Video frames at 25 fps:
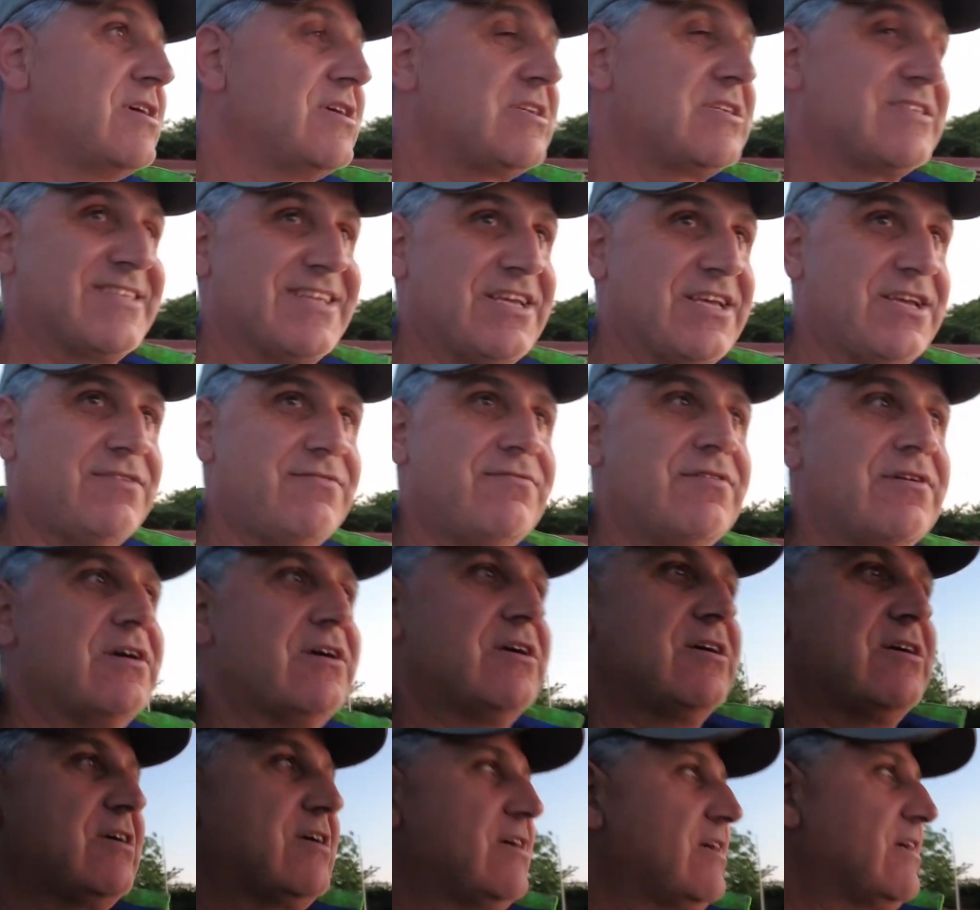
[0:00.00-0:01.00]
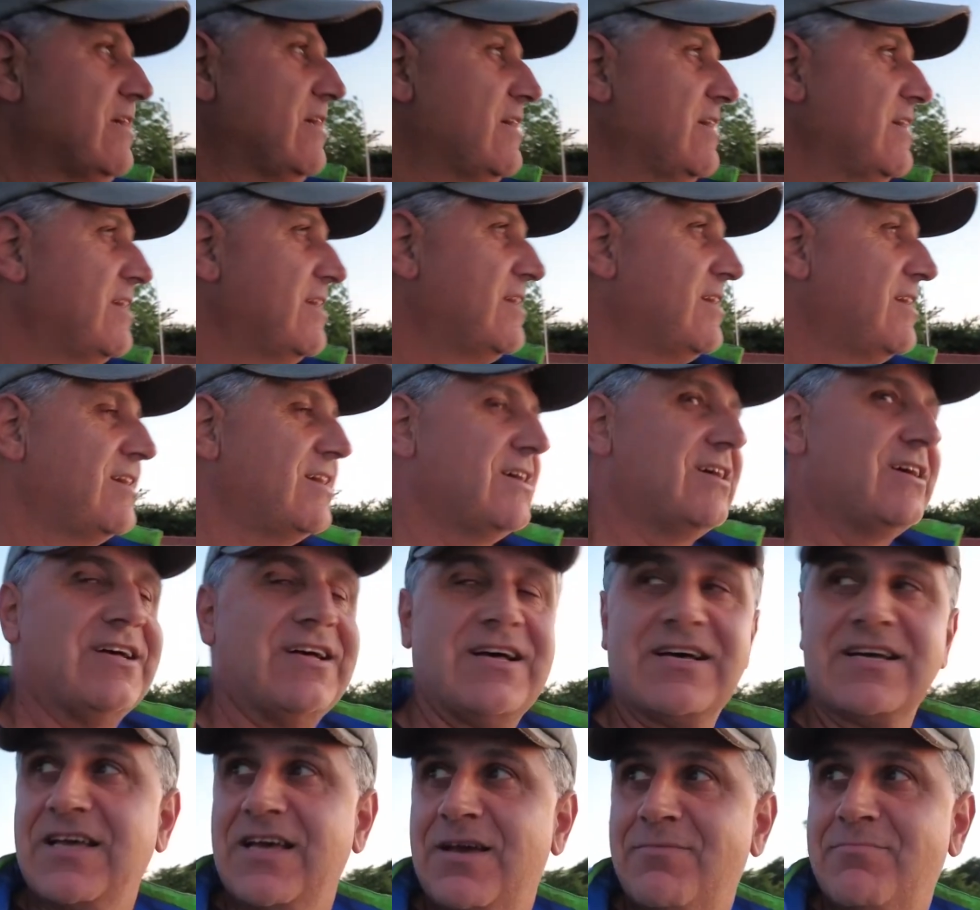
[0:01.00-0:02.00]
Steve. I
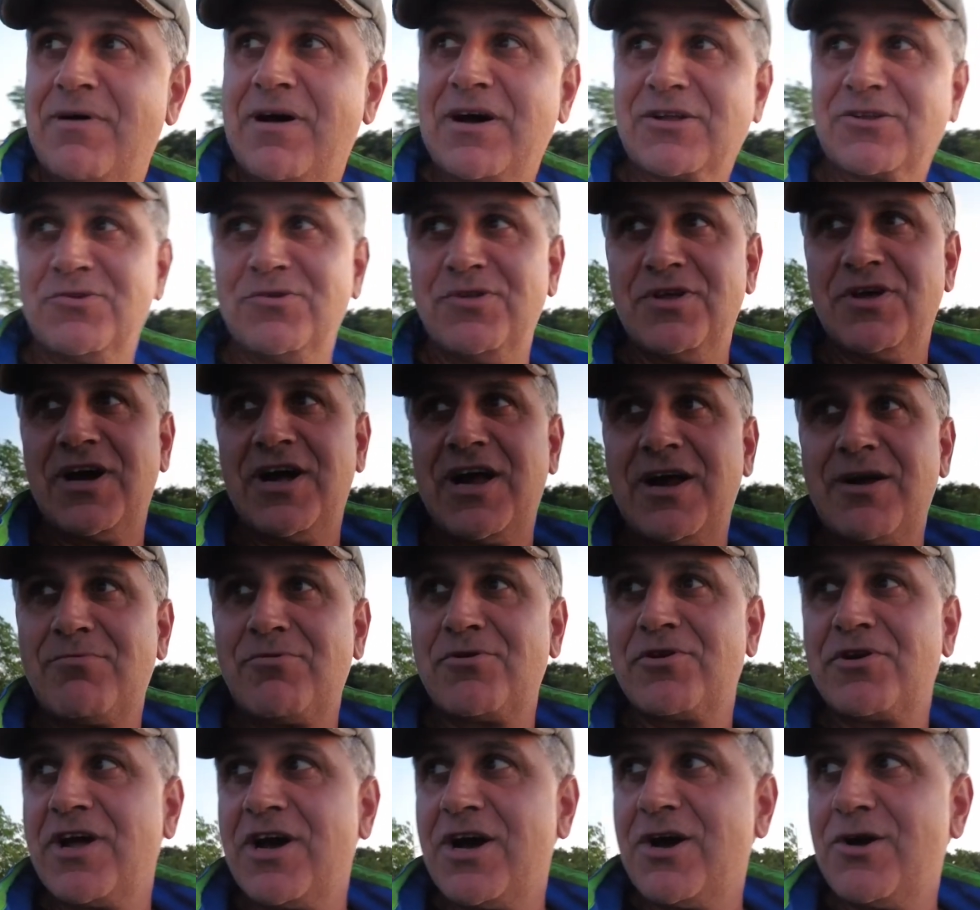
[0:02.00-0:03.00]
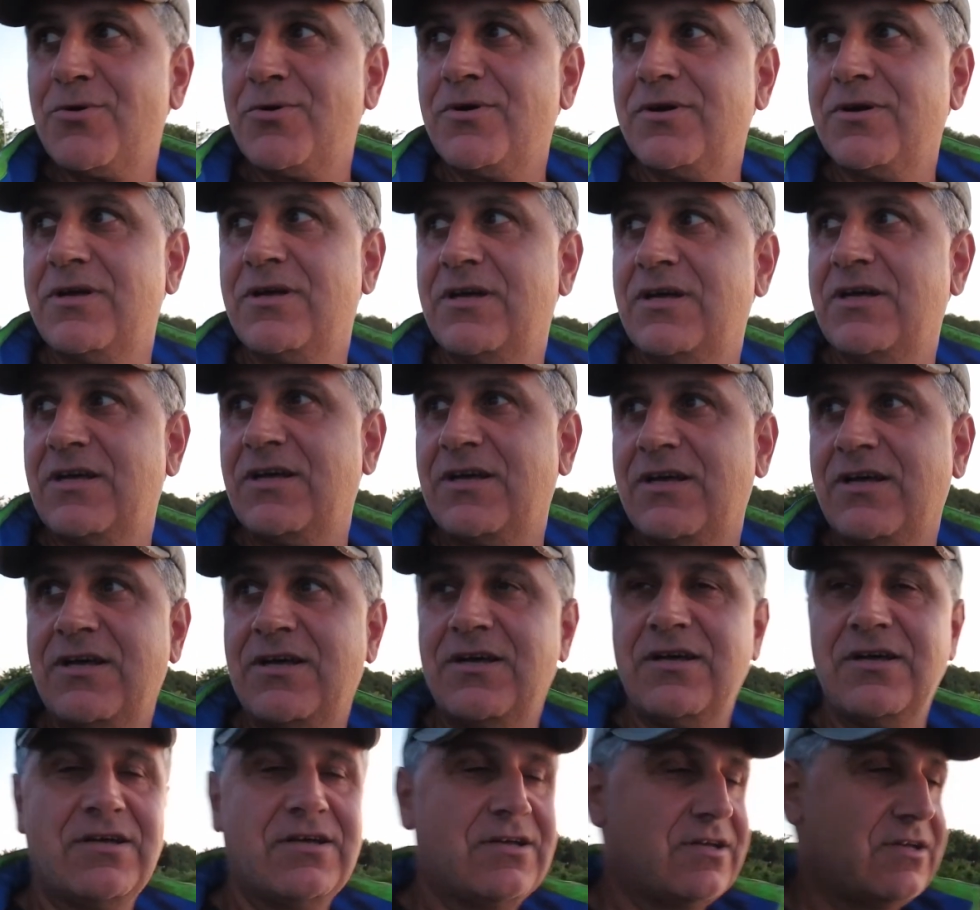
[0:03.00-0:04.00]
came back to the harbor now
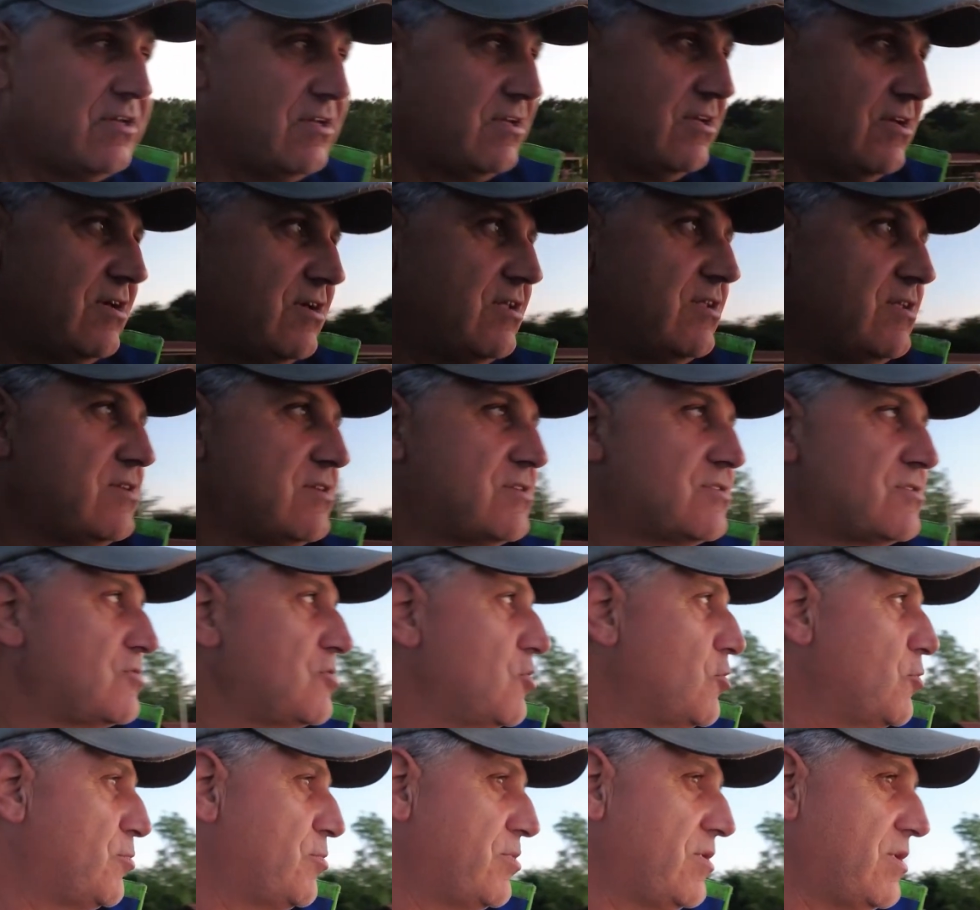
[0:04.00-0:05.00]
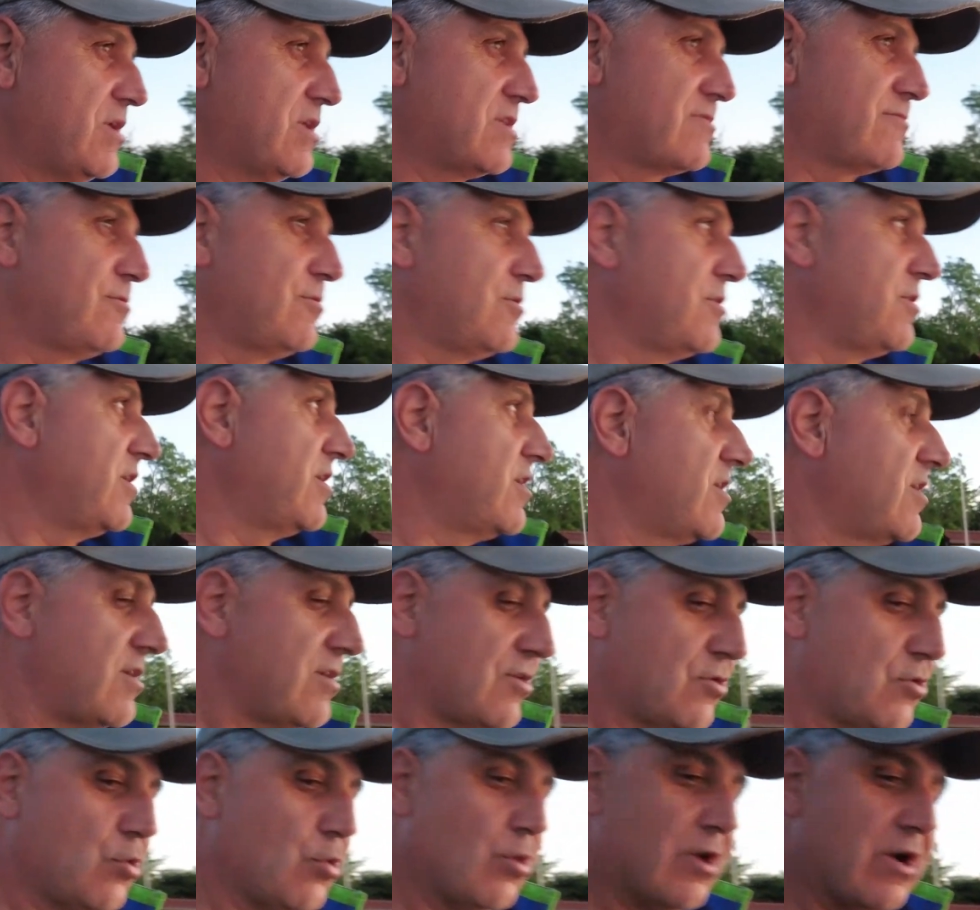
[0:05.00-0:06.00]
and it's so peaceful here,
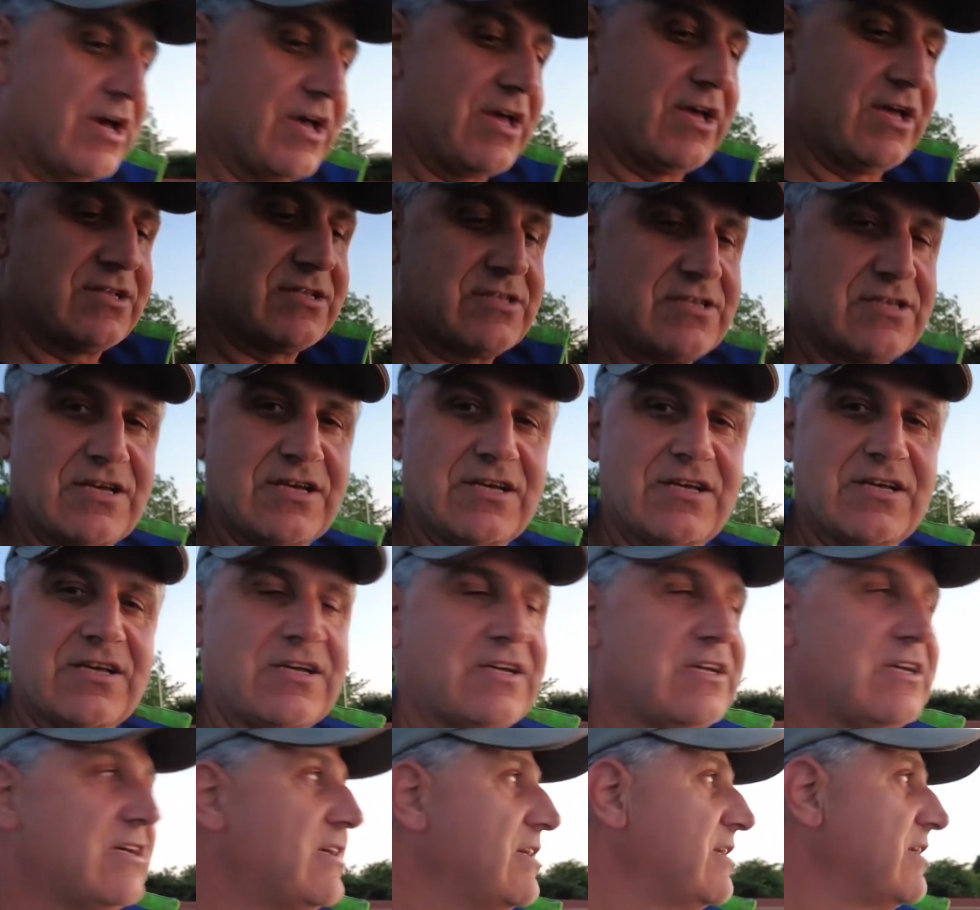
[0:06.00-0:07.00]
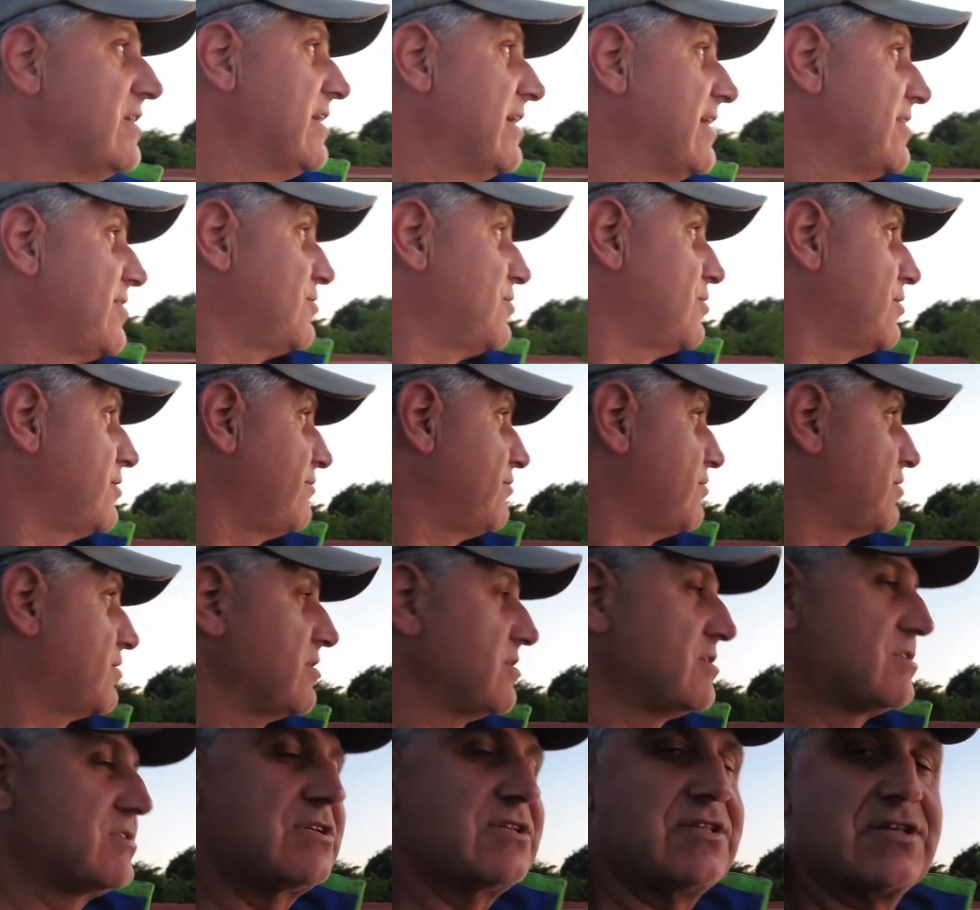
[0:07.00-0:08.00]
quiet. I don't know if you can
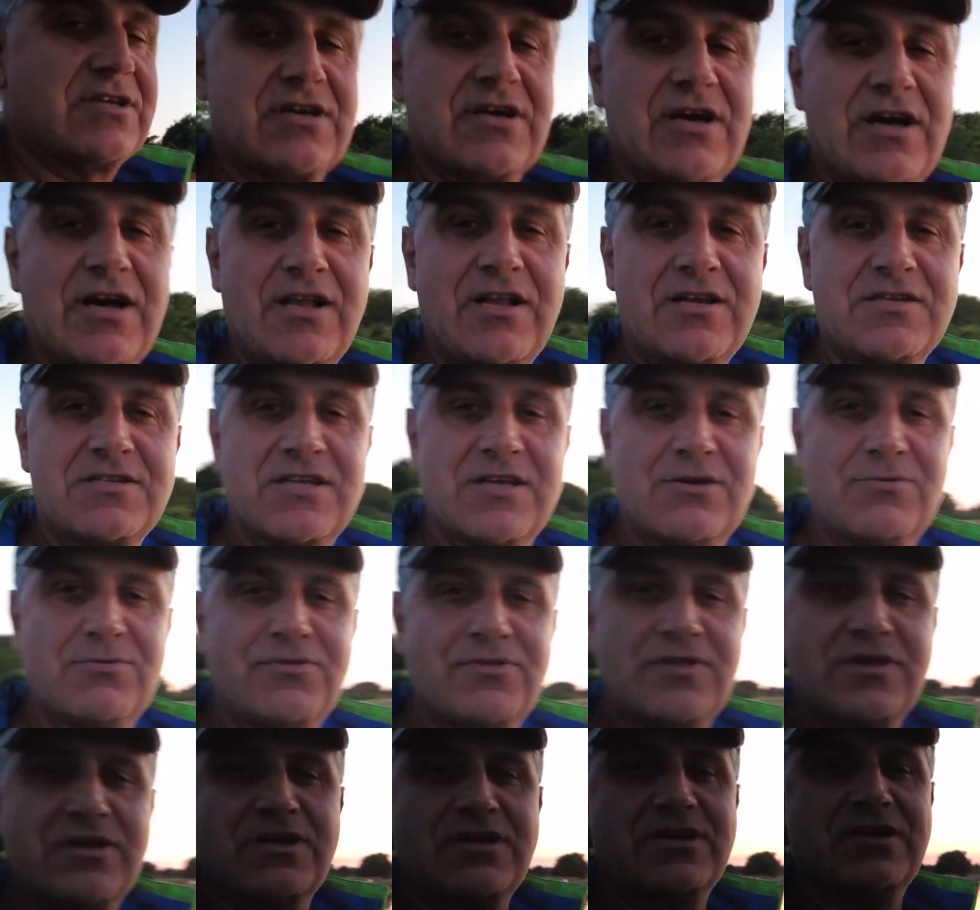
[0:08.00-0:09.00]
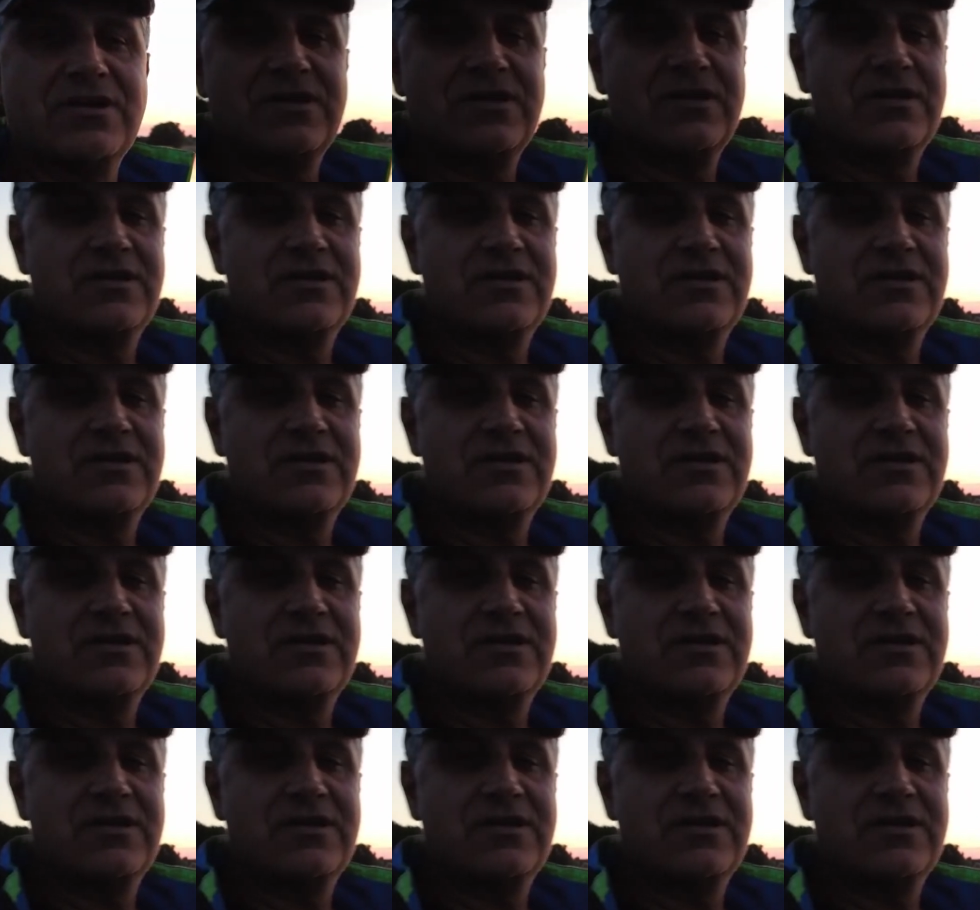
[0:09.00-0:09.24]
see the colors out there.